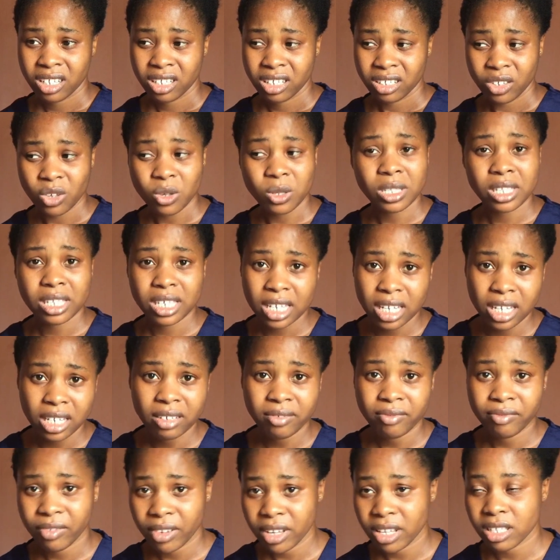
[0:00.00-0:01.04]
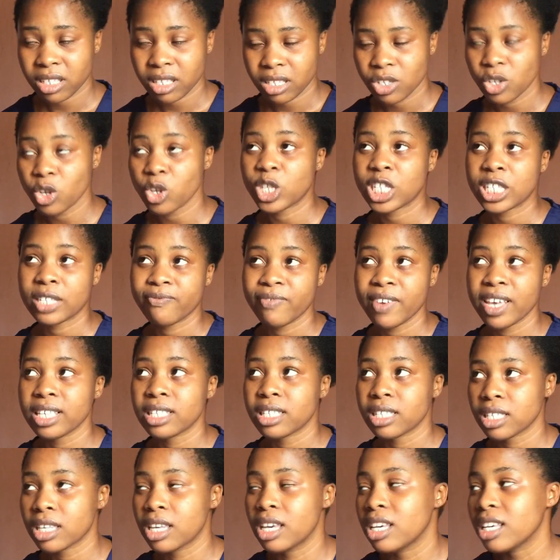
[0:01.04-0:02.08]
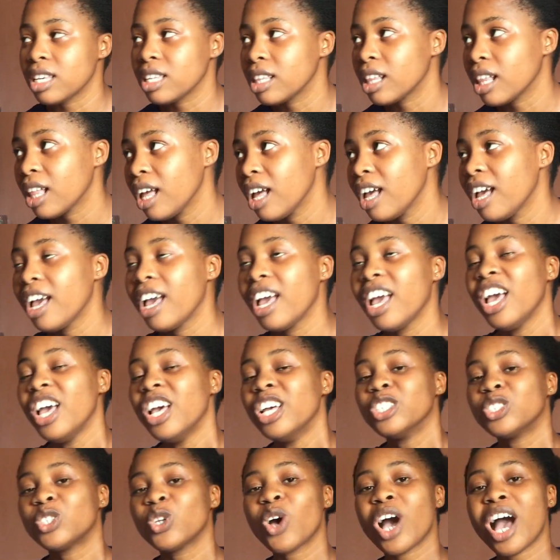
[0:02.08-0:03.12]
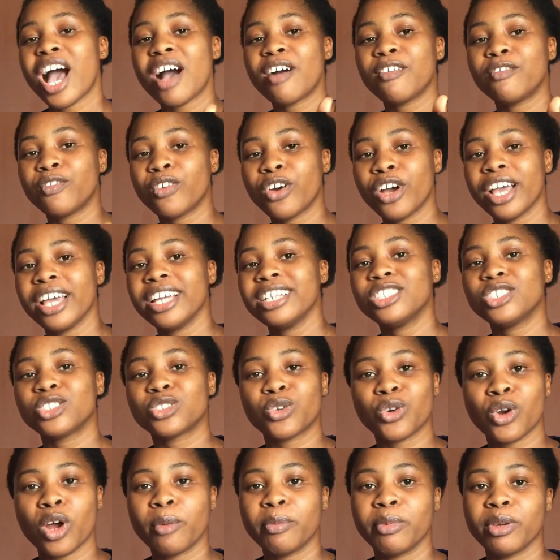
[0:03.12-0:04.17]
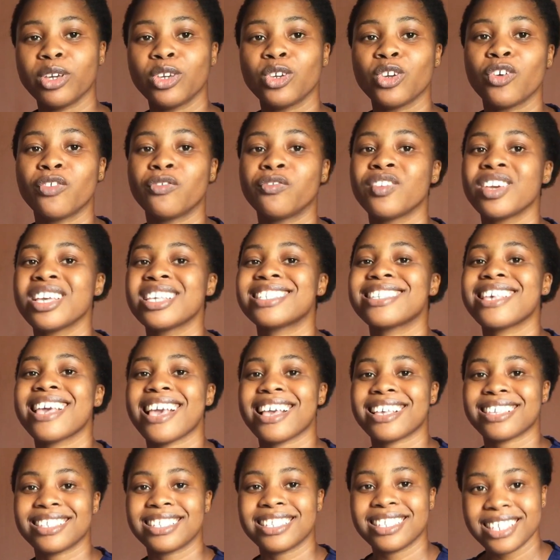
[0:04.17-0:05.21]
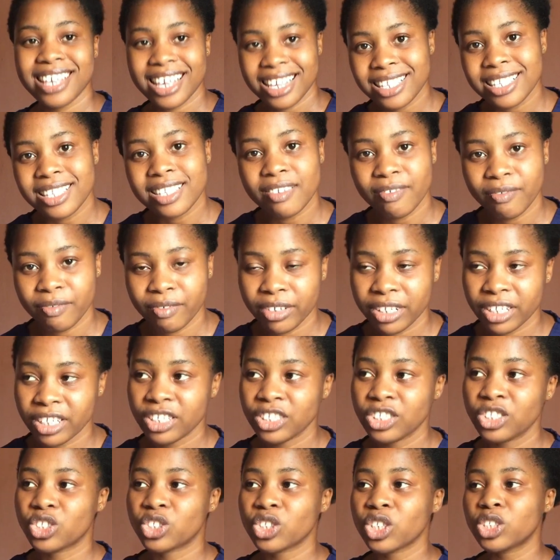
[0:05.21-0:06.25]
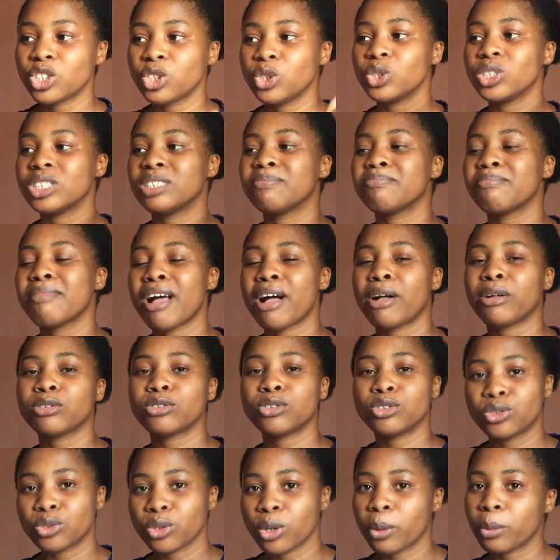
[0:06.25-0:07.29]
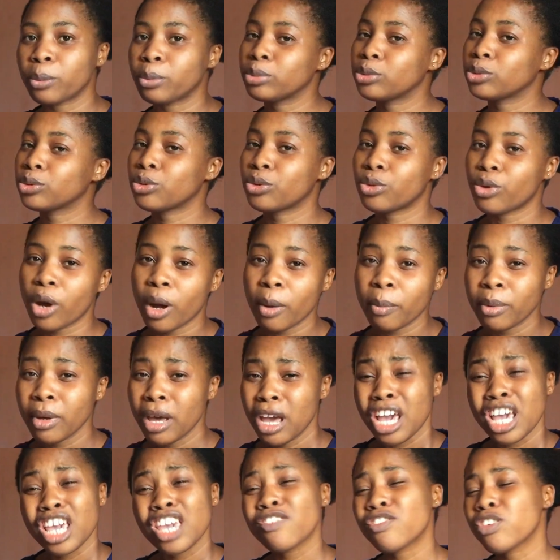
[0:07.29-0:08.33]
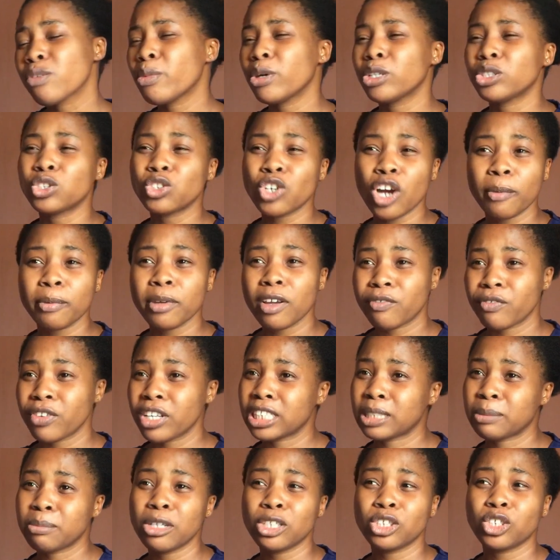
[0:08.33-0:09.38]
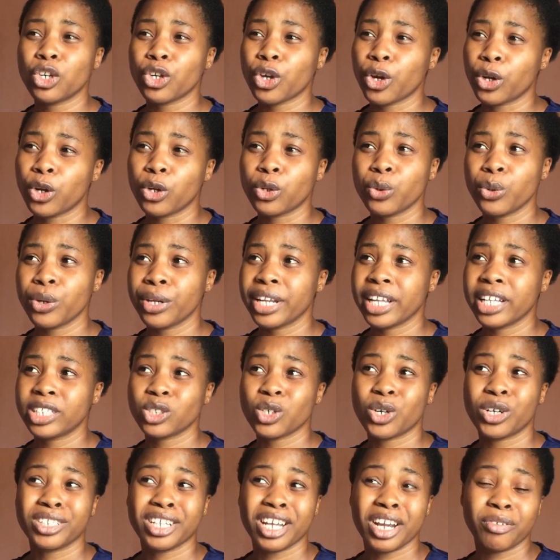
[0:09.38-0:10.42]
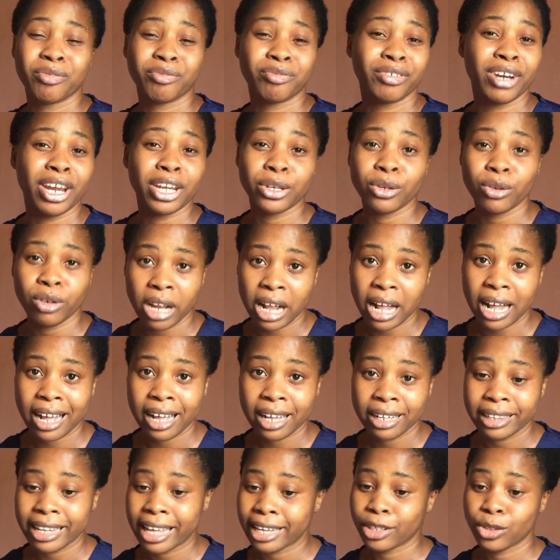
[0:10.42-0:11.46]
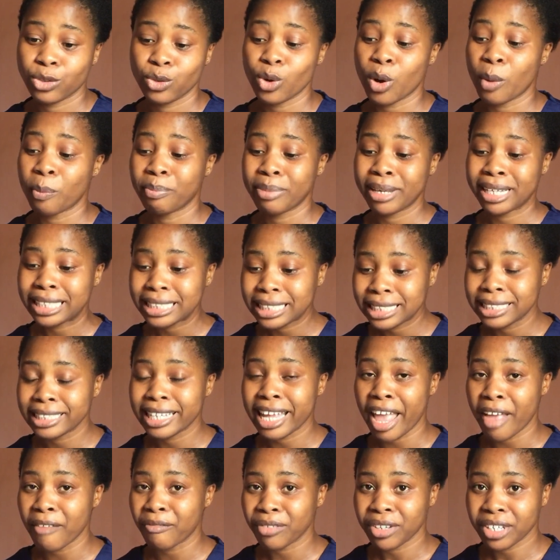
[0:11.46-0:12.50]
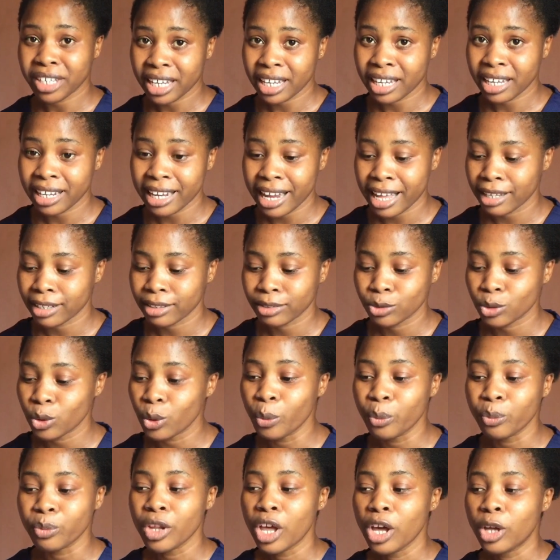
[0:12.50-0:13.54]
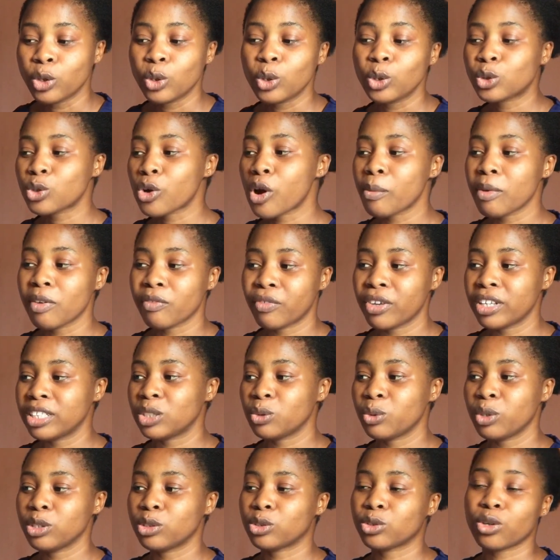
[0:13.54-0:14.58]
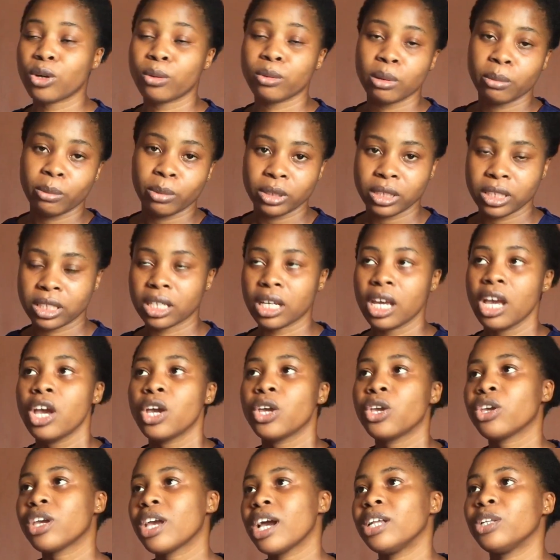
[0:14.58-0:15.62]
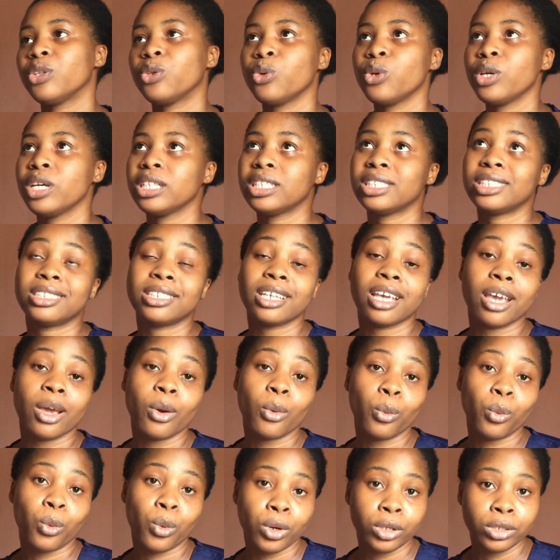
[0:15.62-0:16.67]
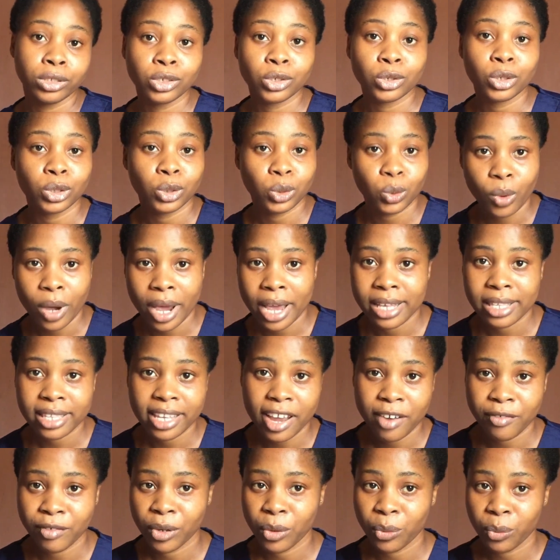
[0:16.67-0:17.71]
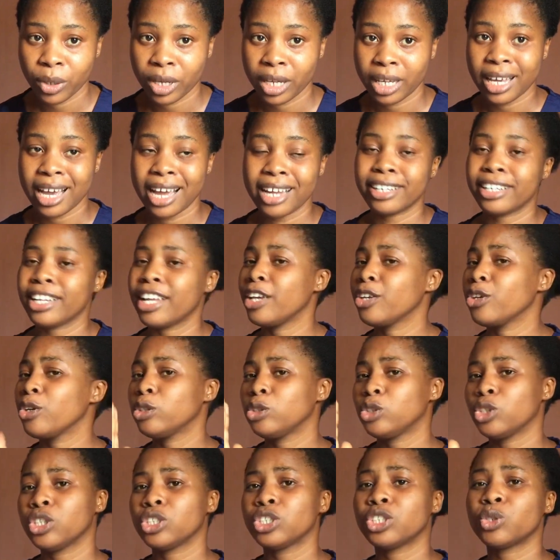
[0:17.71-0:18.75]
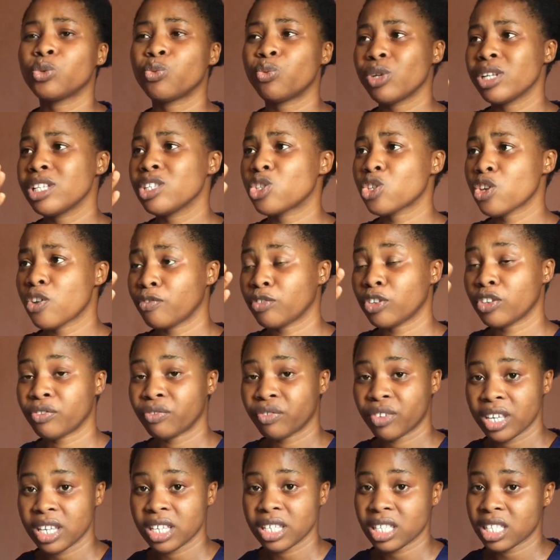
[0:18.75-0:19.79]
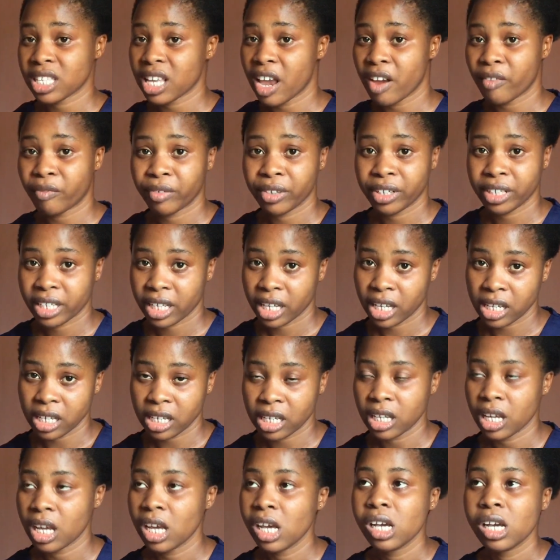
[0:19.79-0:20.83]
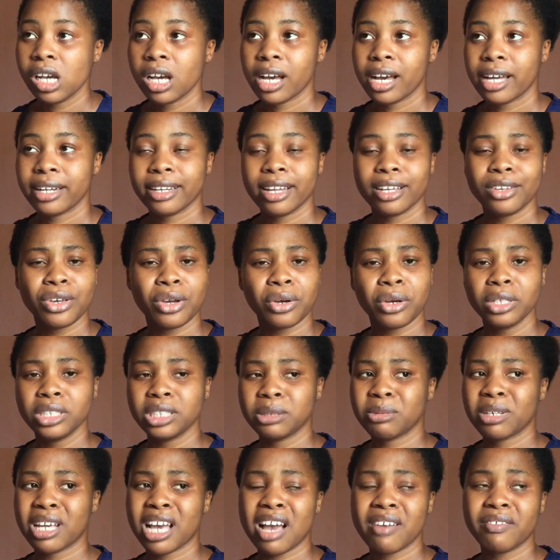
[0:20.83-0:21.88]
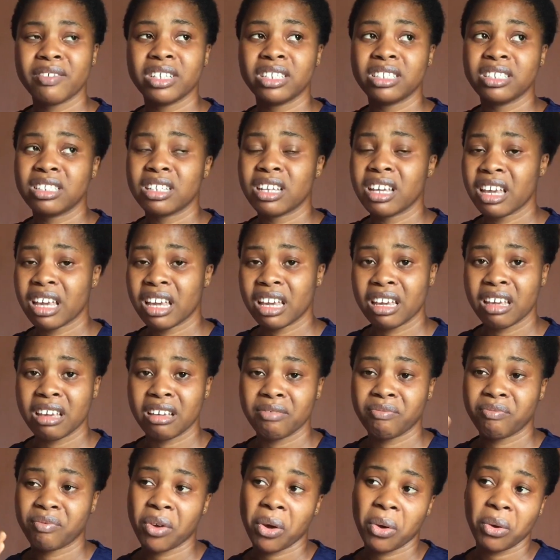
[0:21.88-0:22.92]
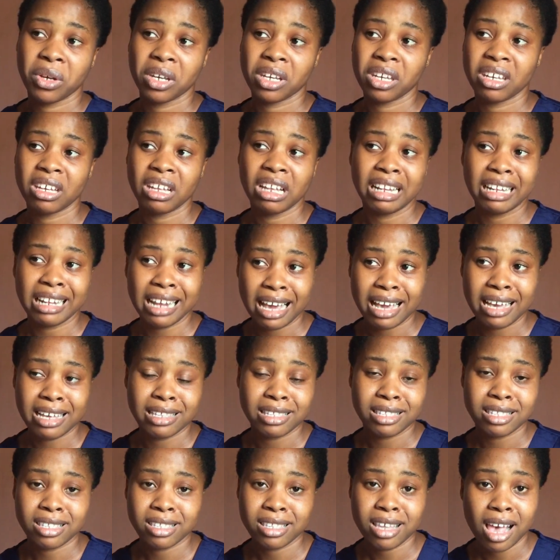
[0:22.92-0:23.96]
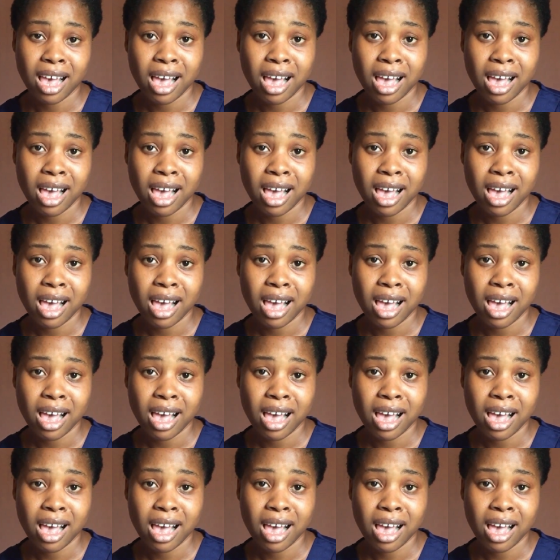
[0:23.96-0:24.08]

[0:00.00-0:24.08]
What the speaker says: your face skin. So avoid scrubbing your face excessively. Just use mild soap. Scrub. If you must scrub your face, make sure you're not doing it on a regular, like you're bathing every day. Like don't scrub your face the way you scrub your body. You can do it, say, once or twice every week, and then you just rinse off your face every day, and then you're going to be having a very nice